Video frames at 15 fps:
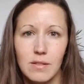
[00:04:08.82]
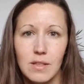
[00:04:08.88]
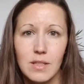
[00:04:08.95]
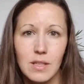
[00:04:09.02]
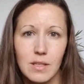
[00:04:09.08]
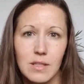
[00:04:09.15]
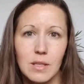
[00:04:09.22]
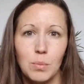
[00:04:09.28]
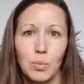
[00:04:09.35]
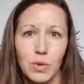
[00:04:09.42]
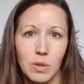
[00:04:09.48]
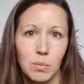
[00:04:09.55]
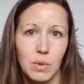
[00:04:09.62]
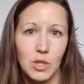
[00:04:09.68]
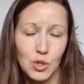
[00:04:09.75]
does it
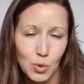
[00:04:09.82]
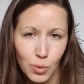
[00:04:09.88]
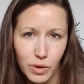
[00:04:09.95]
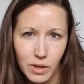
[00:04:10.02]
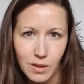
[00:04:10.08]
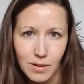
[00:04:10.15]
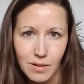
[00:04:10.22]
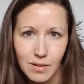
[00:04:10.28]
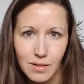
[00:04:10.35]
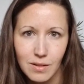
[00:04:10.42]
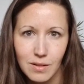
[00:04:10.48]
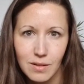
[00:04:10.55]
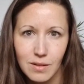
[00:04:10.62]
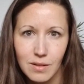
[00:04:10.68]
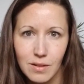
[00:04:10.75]
bring me joy?
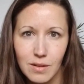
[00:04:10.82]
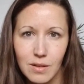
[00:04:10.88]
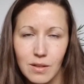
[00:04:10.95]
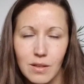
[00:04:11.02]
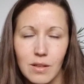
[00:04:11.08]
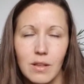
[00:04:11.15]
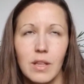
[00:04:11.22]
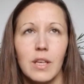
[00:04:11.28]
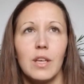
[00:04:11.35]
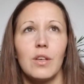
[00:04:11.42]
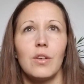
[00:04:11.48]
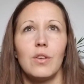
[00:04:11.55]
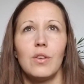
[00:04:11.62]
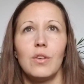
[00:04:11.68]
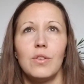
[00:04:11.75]
Like,
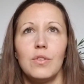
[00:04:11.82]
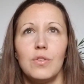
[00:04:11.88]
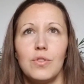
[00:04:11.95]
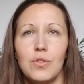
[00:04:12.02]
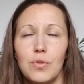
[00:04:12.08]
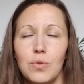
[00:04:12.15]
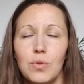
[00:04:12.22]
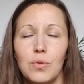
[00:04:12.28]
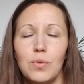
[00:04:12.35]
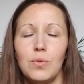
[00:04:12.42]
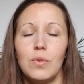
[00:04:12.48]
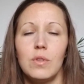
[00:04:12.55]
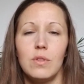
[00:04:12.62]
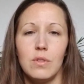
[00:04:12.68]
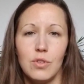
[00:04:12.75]
true
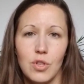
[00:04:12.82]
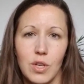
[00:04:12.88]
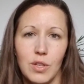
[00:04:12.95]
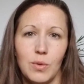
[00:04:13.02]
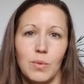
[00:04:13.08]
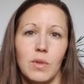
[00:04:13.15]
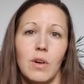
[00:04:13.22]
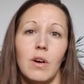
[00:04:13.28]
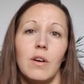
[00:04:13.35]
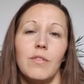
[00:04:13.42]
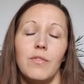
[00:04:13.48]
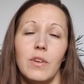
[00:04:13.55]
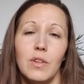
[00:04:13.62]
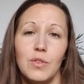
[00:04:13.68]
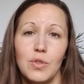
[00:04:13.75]
genuine,
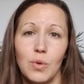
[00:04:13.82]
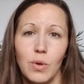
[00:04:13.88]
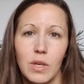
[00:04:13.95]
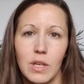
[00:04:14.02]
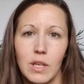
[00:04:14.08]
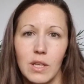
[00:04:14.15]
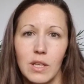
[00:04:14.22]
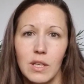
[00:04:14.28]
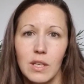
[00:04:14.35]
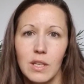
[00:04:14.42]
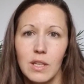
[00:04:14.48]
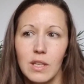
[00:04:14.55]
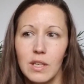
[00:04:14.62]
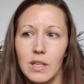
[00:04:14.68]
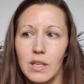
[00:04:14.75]
heartfelt joy.
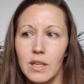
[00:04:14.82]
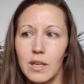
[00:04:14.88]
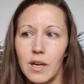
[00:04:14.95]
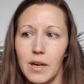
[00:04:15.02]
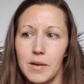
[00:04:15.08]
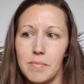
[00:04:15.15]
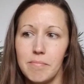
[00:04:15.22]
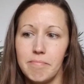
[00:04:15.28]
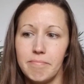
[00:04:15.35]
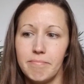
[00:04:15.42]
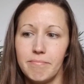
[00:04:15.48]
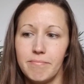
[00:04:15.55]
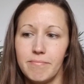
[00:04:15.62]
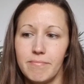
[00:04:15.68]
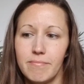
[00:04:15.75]
Um,
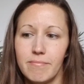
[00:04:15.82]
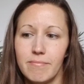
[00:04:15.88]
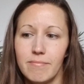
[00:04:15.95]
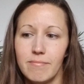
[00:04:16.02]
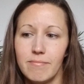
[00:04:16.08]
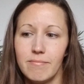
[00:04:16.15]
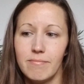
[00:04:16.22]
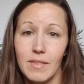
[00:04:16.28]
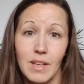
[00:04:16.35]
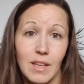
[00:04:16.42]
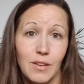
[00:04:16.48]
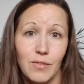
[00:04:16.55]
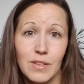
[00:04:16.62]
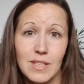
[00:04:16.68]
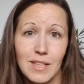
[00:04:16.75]
and
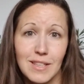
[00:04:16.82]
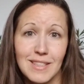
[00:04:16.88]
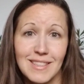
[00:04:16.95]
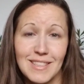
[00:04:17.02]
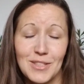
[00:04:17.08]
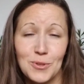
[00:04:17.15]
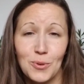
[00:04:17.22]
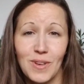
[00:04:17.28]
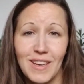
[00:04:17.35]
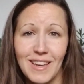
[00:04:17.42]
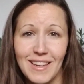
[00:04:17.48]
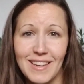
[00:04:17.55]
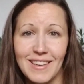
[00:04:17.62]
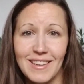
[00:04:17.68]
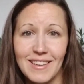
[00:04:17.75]
if it doesn't, it's
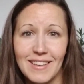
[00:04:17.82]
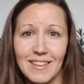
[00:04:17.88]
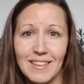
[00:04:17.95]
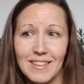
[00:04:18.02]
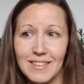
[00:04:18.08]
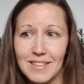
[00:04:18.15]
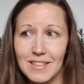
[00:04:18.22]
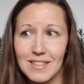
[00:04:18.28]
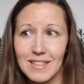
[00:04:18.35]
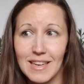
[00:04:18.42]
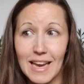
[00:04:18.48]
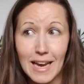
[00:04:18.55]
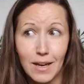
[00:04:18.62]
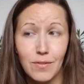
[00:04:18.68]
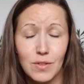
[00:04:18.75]
okay. It doesn't
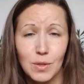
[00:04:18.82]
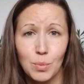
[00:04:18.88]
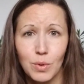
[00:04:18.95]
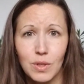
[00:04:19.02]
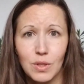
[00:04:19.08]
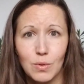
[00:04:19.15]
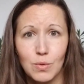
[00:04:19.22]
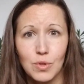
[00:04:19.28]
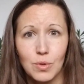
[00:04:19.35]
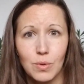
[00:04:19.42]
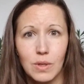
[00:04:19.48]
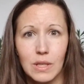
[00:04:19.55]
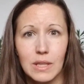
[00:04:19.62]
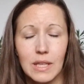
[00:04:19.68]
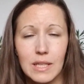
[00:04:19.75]
have to bring you joy.
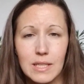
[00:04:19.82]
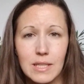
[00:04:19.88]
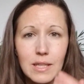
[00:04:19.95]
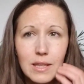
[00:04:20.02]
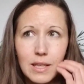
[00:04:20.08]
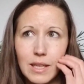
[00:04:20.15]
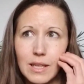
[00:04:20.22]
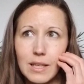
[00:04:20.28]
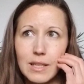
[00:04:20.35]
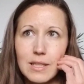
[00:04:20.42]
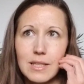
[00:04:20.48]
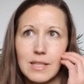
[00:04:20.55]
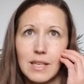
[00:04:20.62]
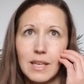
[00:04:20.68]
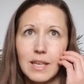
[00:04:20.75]
And that's the thing is